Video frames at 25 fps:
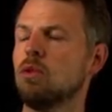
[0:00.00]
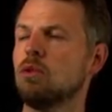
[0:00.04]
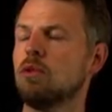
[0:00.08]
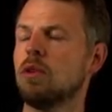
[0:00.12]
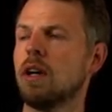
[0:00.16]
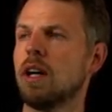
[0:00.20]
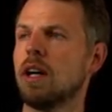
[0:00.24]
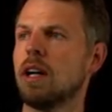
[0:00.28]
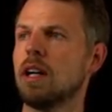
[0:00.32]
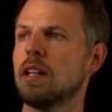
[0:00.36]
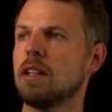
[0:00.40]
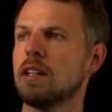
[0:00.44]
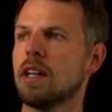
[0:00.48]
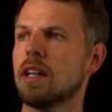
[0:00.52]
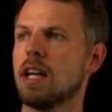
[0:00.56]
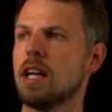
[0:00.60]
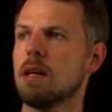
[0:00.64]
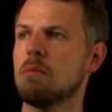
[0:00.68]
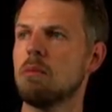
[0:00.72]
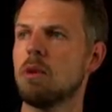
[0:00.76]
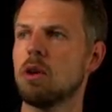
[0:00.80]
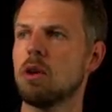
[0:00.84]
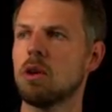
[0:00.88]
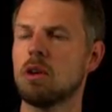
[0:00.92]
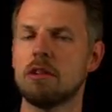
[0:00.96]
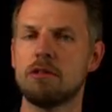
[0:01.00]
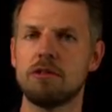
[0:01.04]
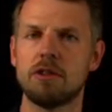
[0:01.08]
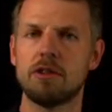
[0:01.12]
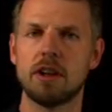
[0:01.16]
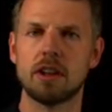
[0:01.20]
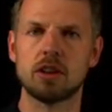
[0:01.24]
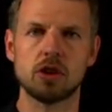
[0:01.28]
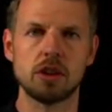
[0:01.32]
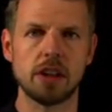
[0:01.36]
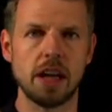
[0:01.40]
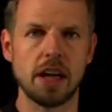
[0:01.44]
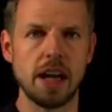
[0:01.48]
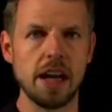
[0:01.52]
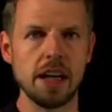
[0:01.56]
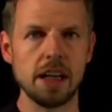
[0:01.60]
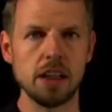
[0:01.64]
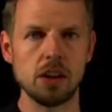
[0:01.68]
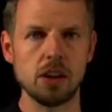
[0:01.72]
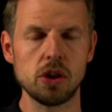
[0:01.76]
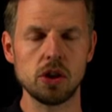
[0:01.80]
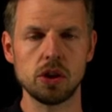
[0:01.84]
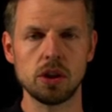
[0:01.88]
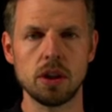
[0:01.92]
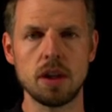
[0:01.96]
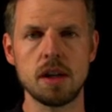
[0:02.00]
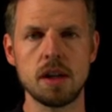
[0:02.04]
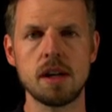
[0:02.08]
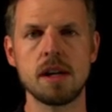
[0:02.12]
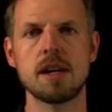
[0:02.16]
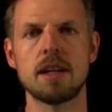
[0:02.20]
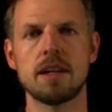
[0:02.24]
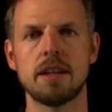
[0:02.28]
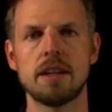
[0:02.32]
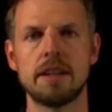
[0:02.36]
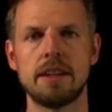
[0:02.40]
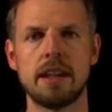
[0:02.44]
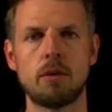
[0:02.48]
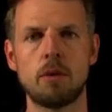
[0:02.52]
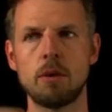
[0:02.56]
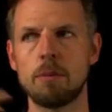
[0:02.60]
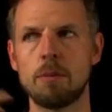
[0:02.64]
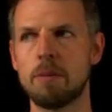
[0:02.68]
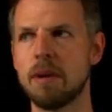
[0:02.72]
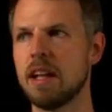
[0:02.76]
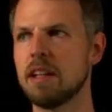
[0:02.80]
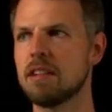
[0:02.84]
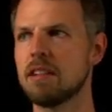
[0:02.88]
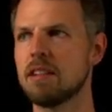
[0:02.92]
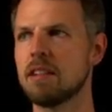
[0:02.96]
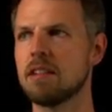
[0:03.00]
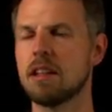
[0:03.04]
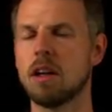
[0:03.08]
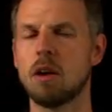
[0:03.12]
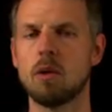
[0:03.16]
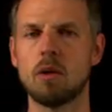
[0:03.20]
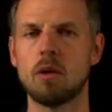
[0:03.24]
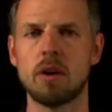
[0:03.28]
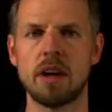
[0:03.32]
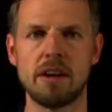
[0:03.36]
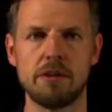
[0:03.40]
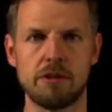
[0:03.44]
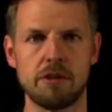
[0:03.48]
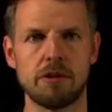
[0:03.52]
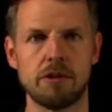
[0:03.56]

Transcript: find a model function h that replaces our f.